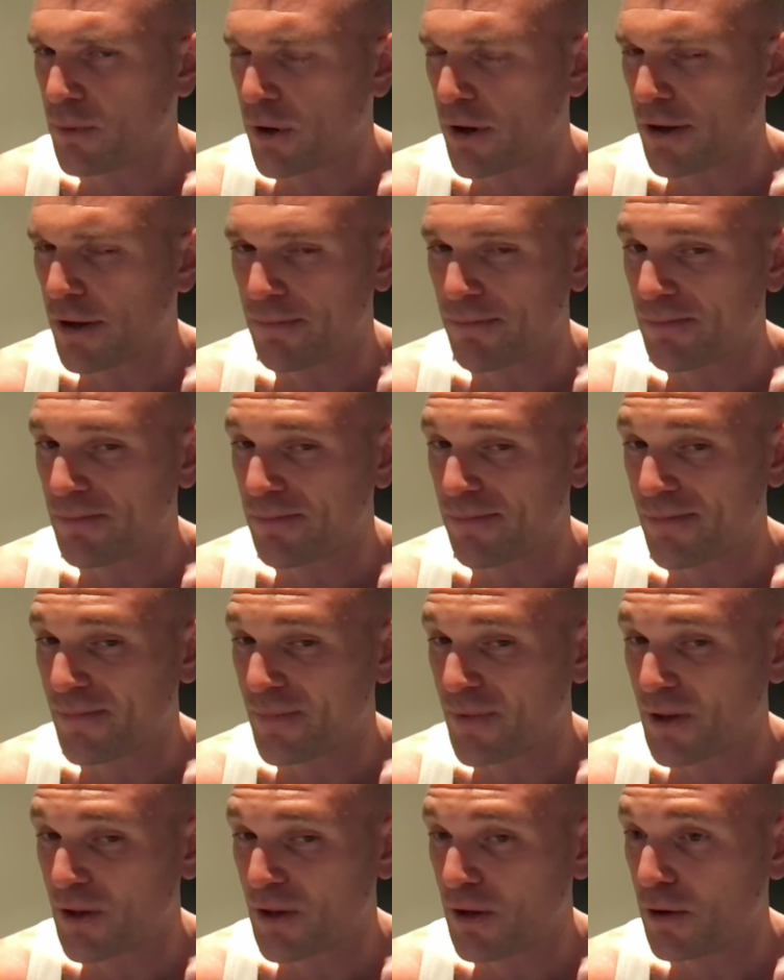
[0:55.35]
But,
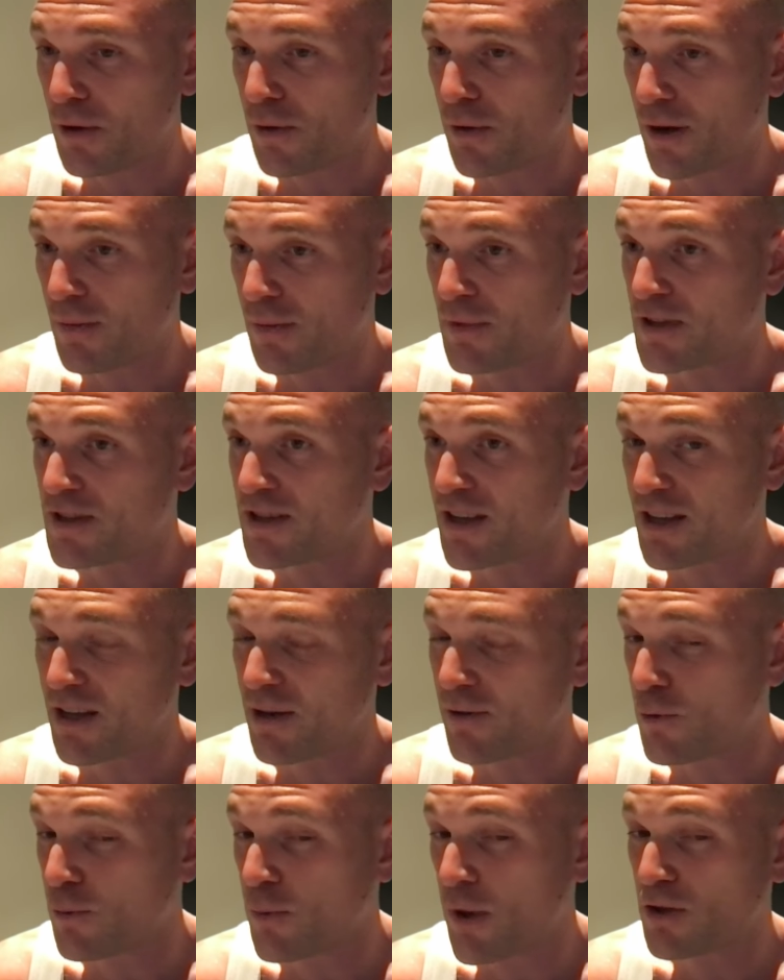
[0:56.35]
you know, I've been sitting
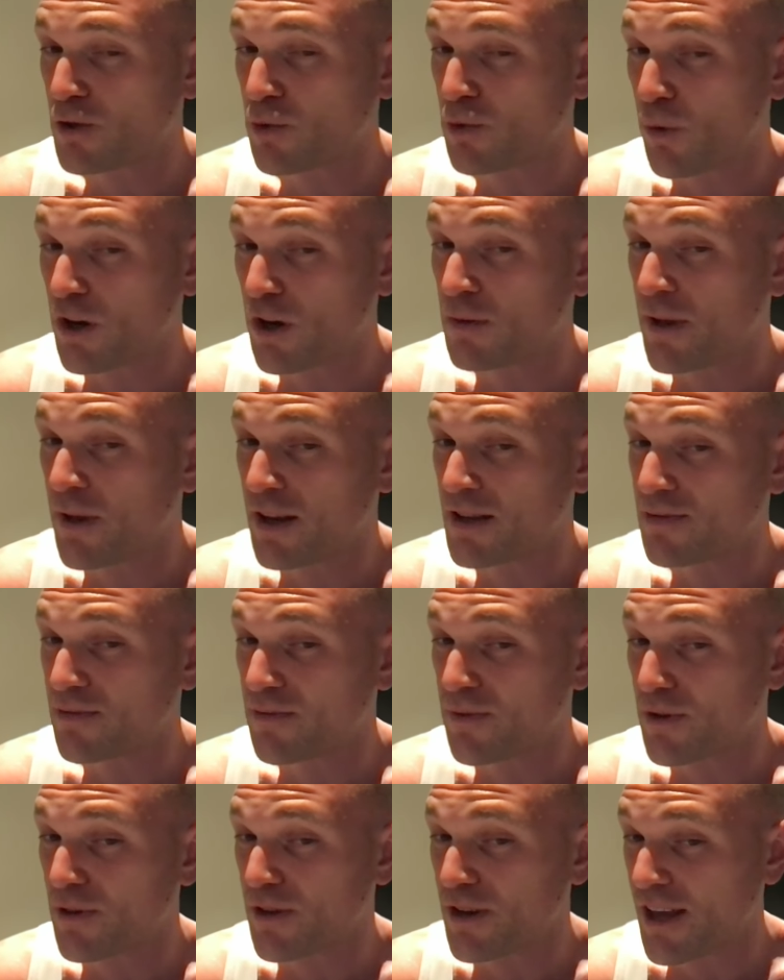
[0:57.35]
here for about 20 minutes in
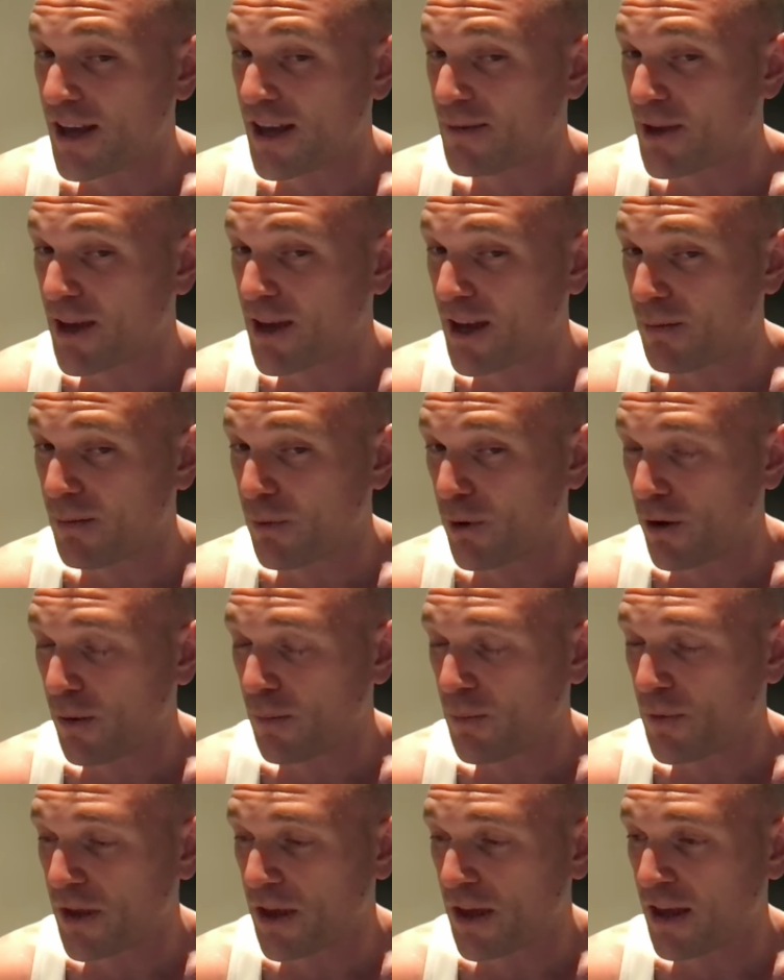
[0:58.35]
front of the damn
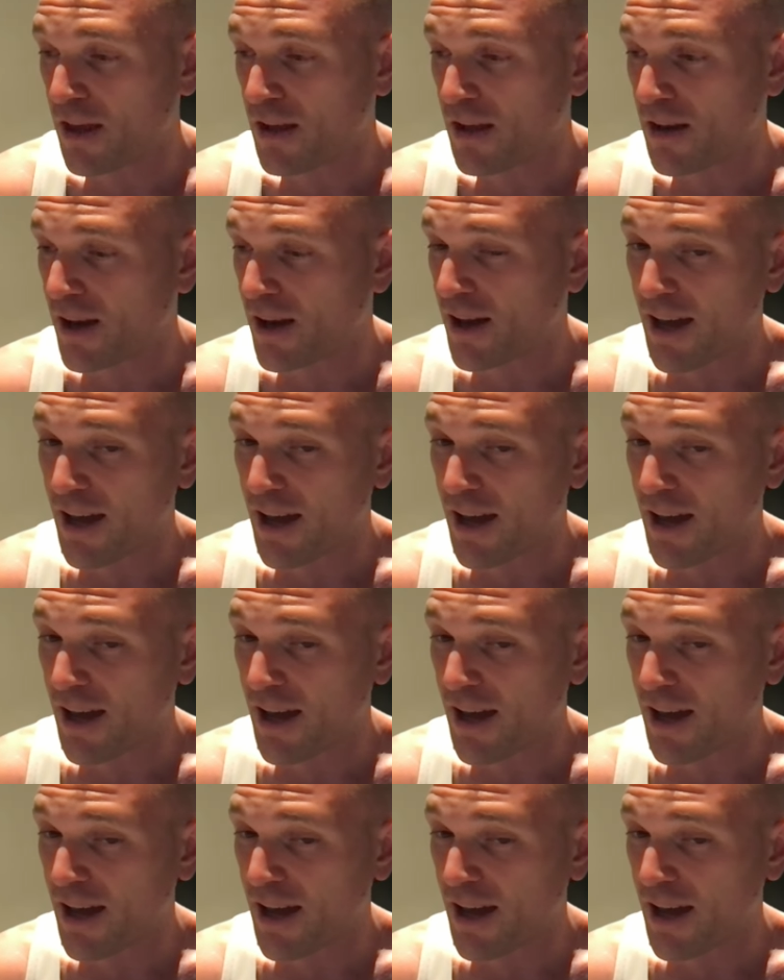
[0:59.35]
camera and I